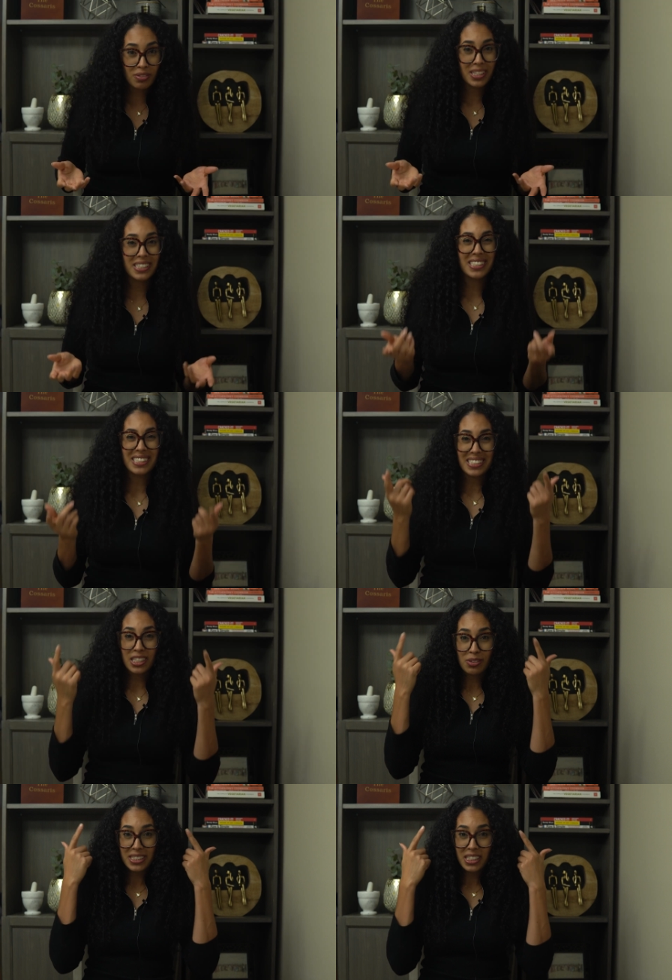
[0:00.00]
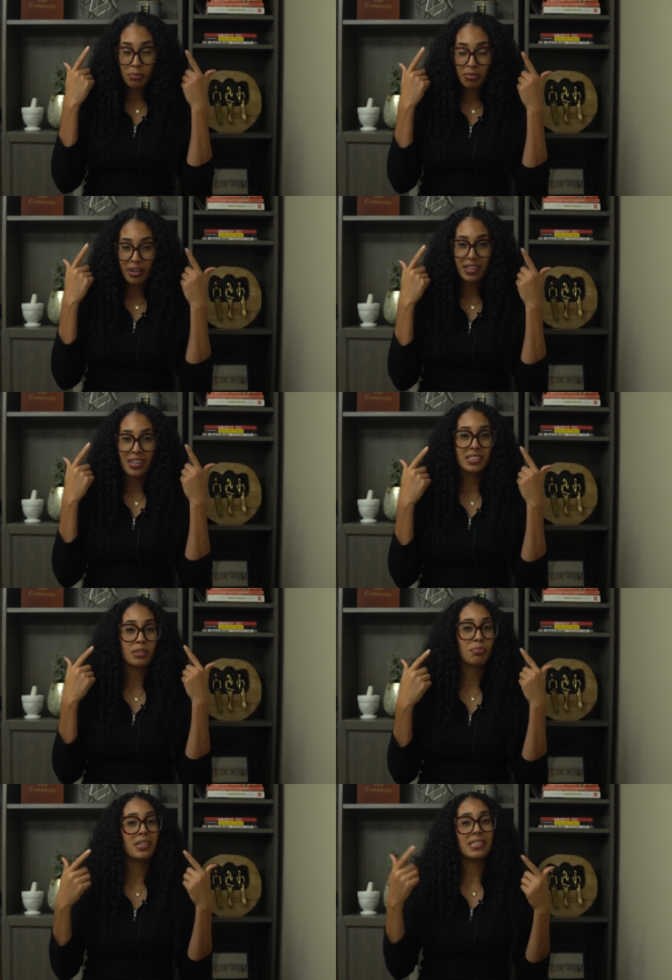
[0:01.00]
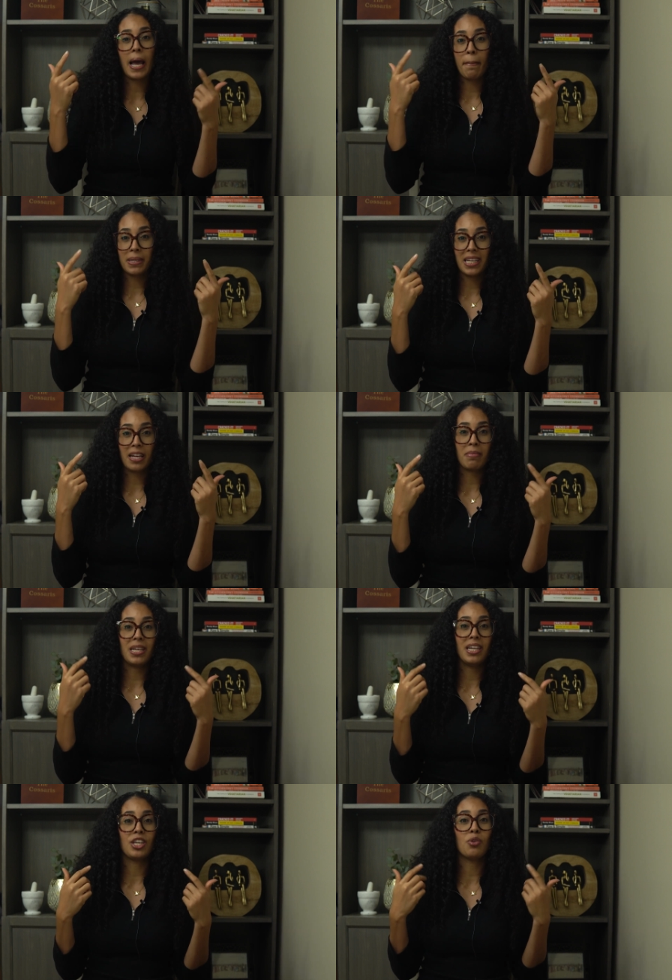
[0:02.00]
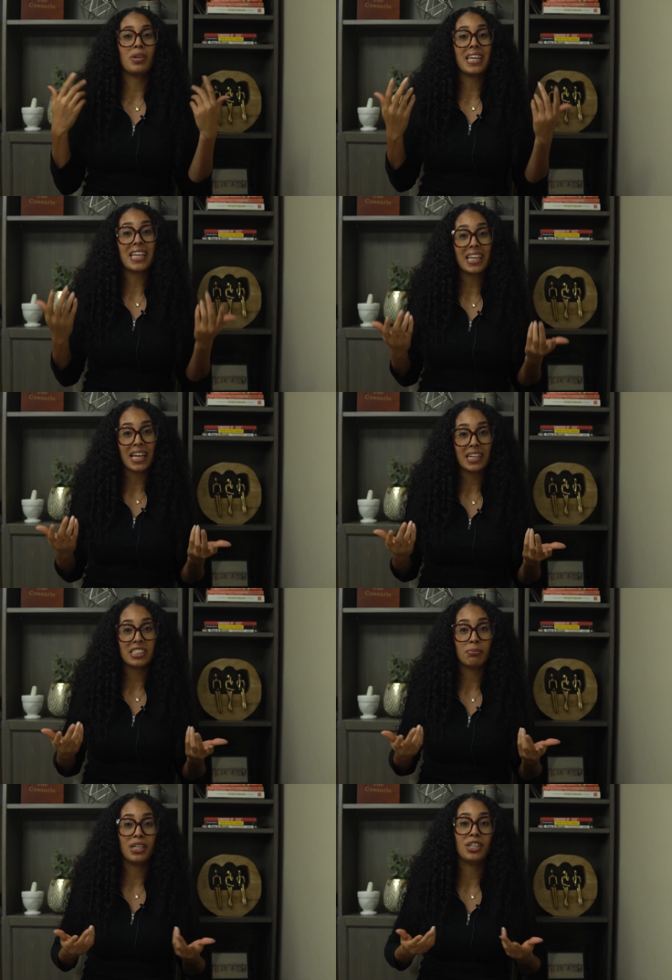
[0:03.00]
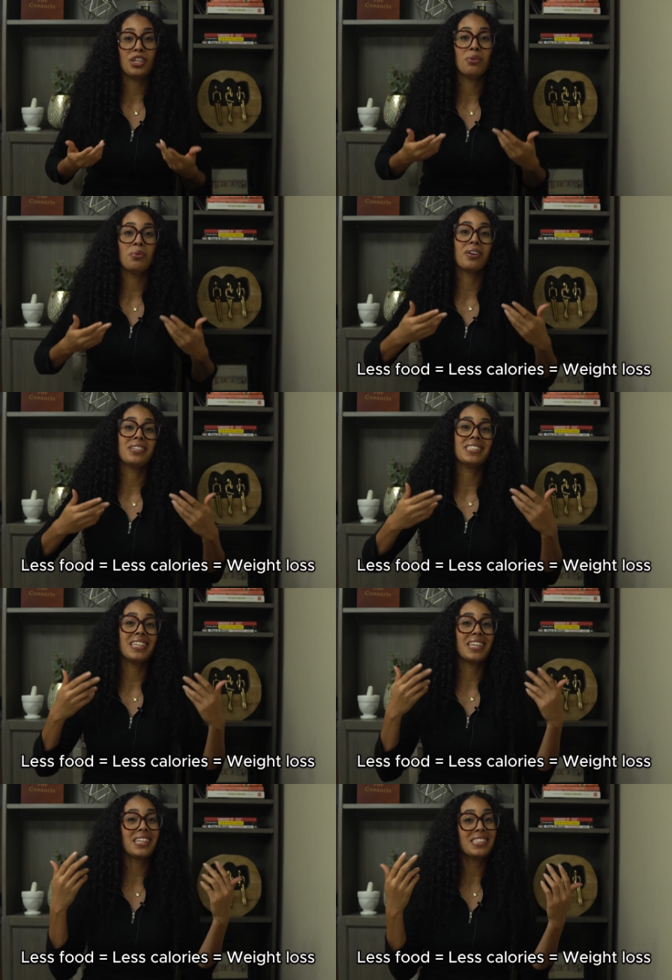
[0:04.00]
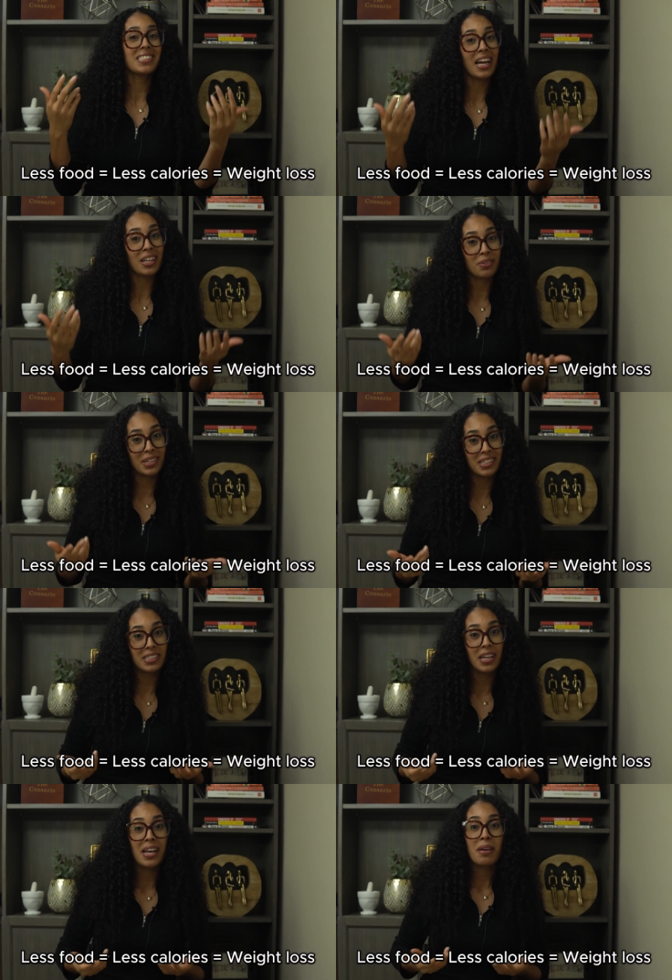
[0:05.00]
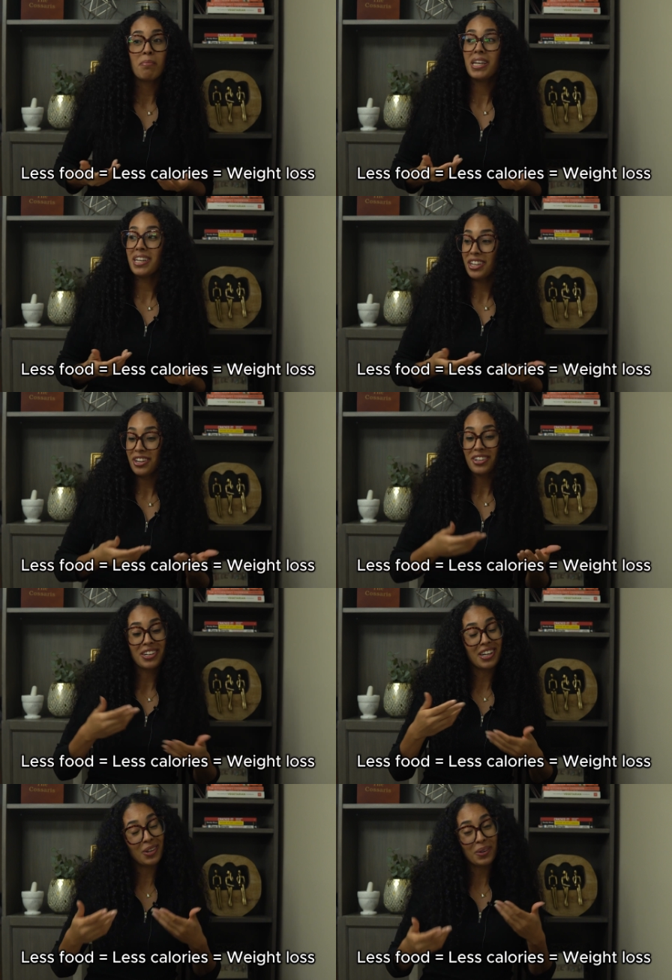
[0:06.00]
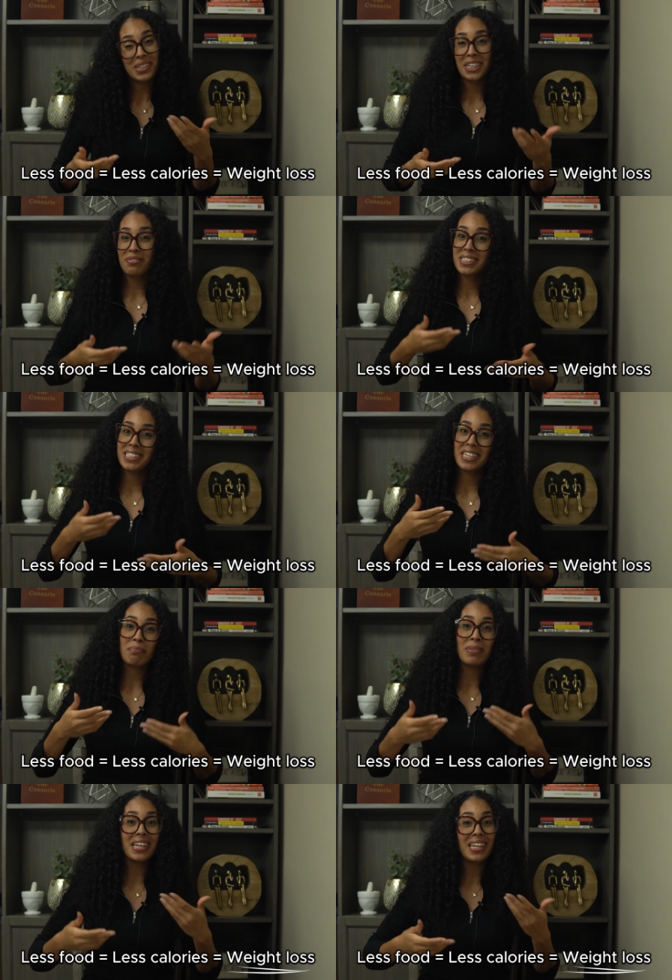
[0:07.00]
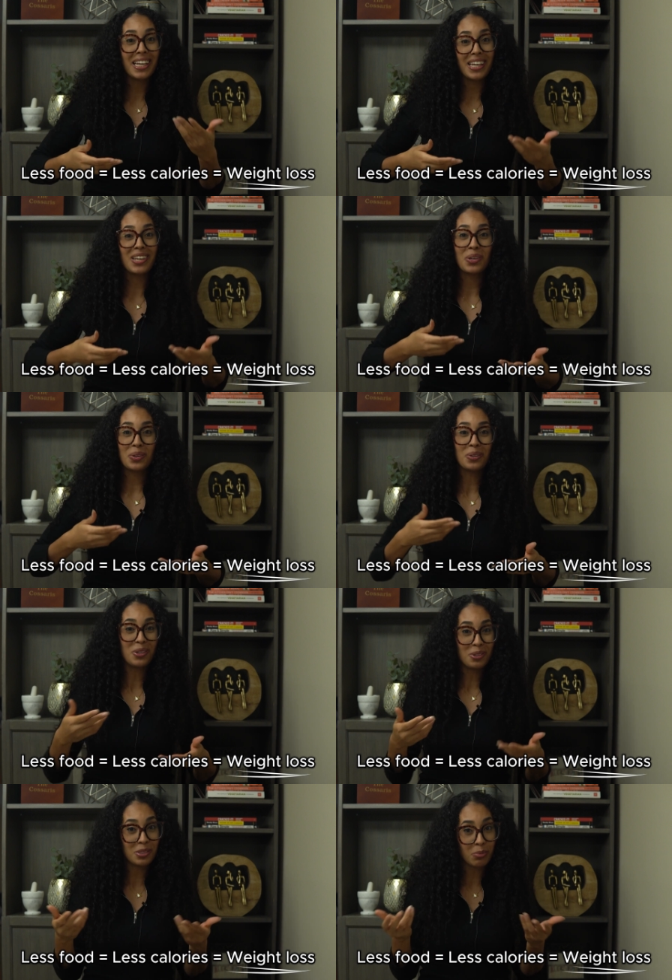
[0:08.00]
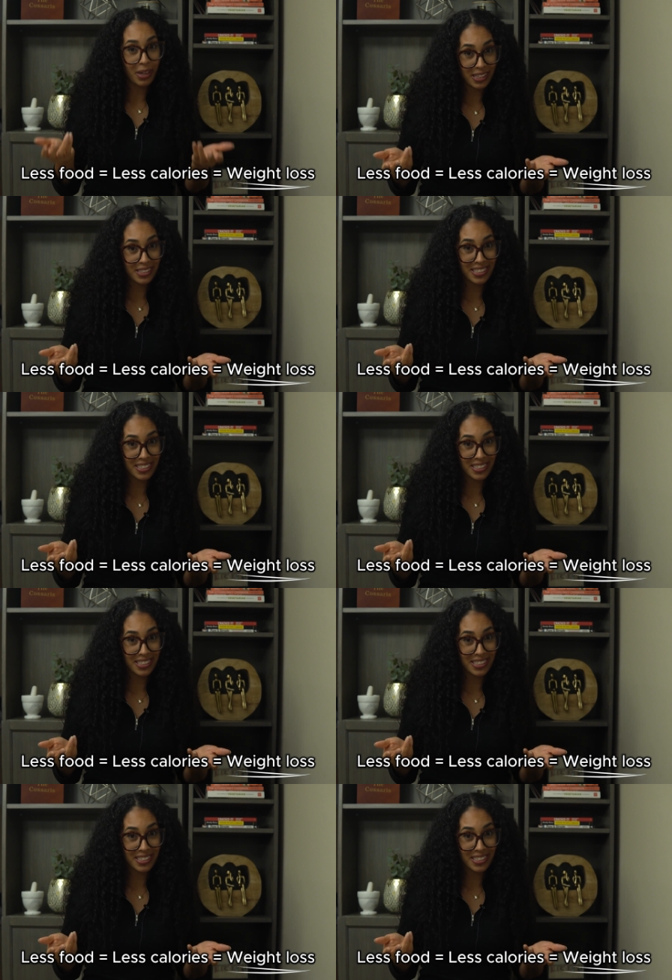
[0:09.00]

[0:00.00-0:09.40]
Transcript: releasing signals to the brain that suppress appetite, meaning you eat less, meaning you aren't taking less calories, meaning you're in a caloric deficit, meaning you lose weight.